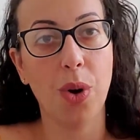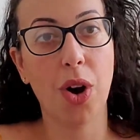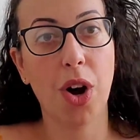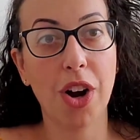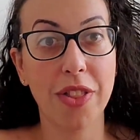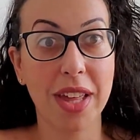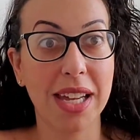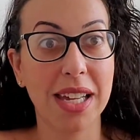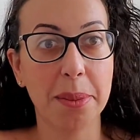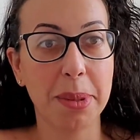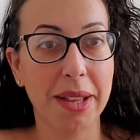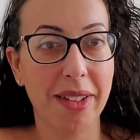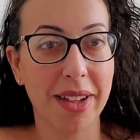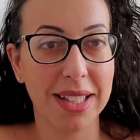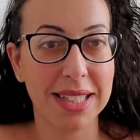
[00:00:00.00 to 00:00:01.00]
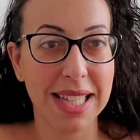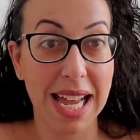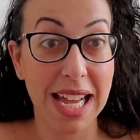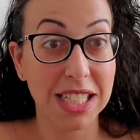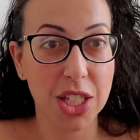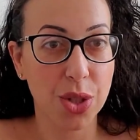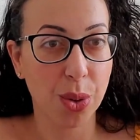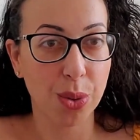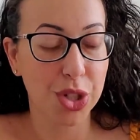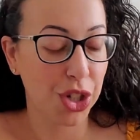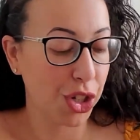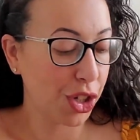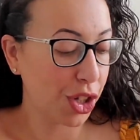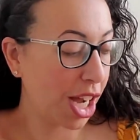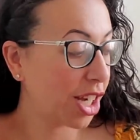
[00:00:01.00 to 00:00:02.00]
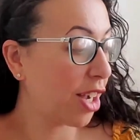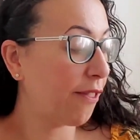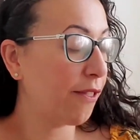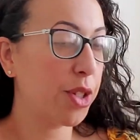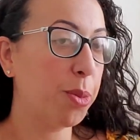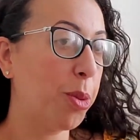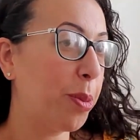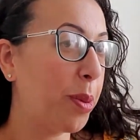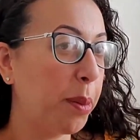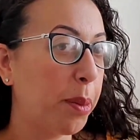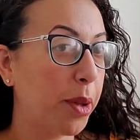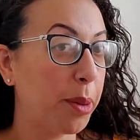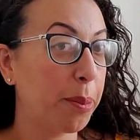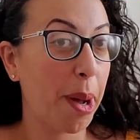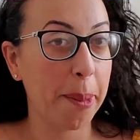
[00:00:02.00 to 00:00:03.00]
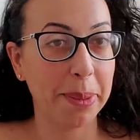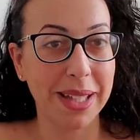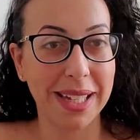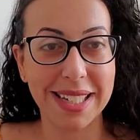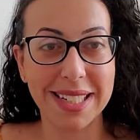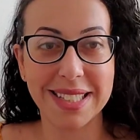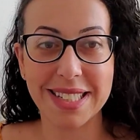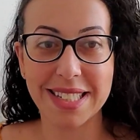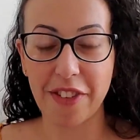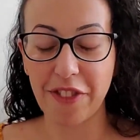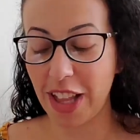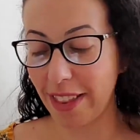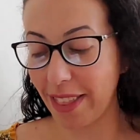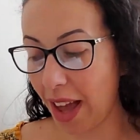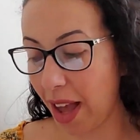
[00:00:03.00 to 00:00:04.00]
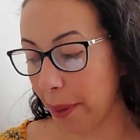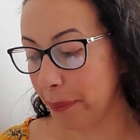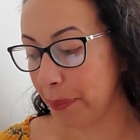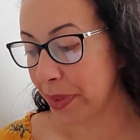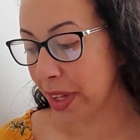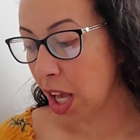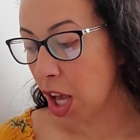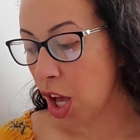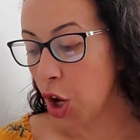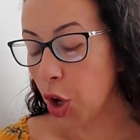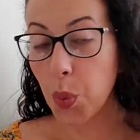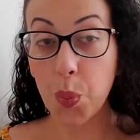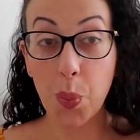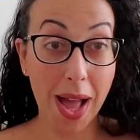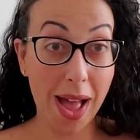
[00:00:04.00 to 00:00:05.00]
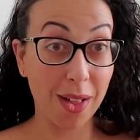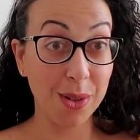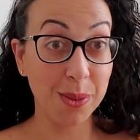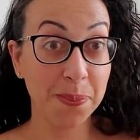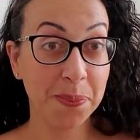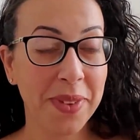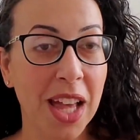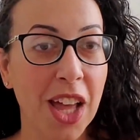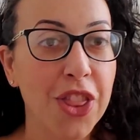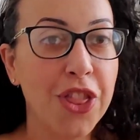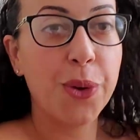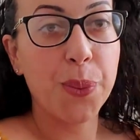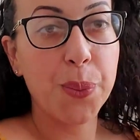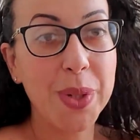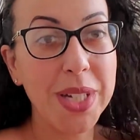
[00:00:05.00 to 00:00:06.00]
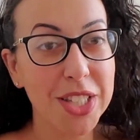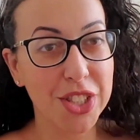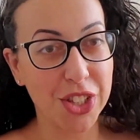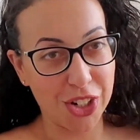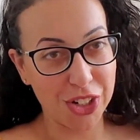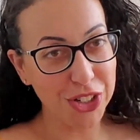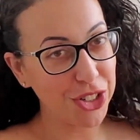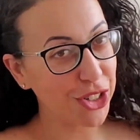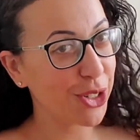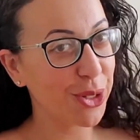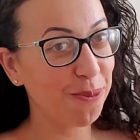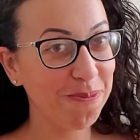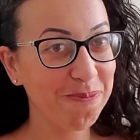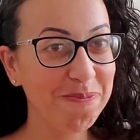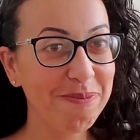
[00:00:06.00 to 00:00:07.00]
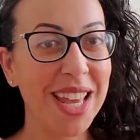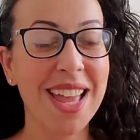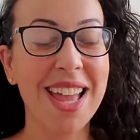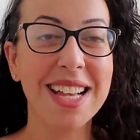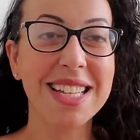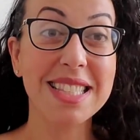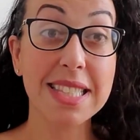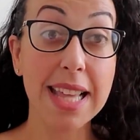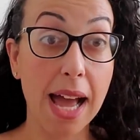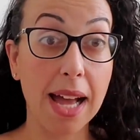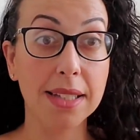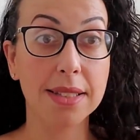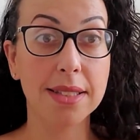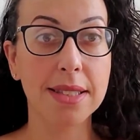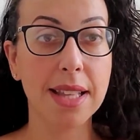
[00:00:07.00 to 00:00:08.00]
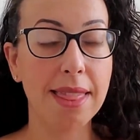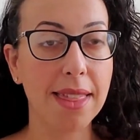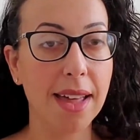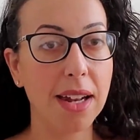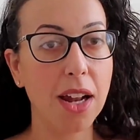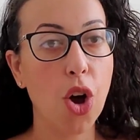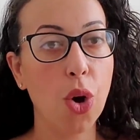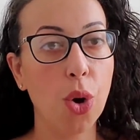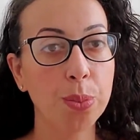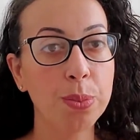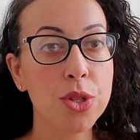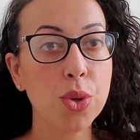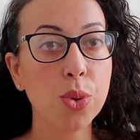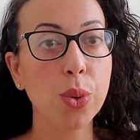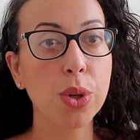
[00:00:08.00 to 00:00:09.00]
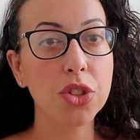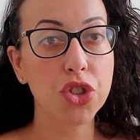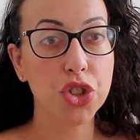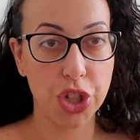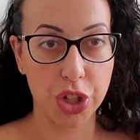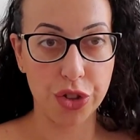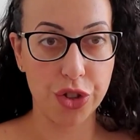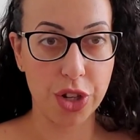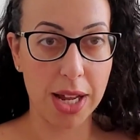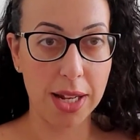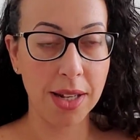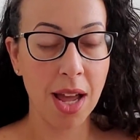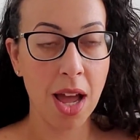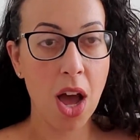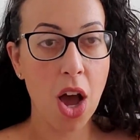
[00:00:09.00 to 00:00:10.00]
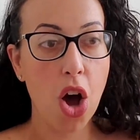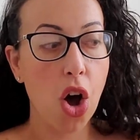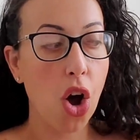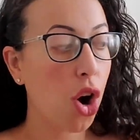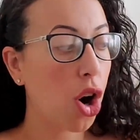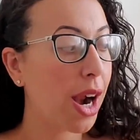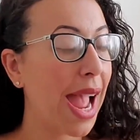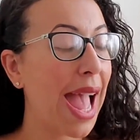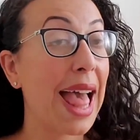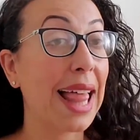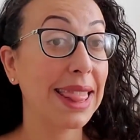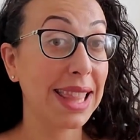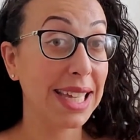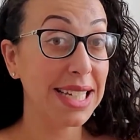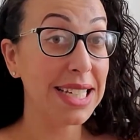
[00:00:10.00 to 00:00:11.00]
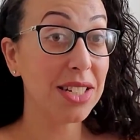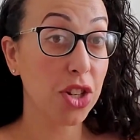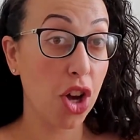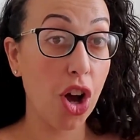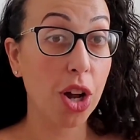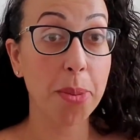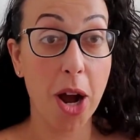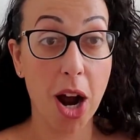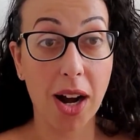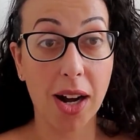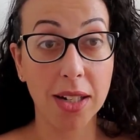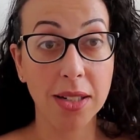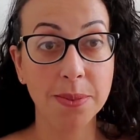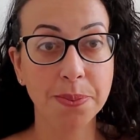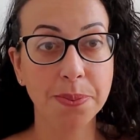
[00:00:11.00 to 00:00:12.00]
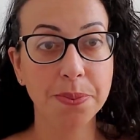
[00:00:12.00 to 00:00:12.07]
Are they going to be like these antisocial, uncomfortable people in public and stuff like that? Well, the research says that homeschooled children are at least on par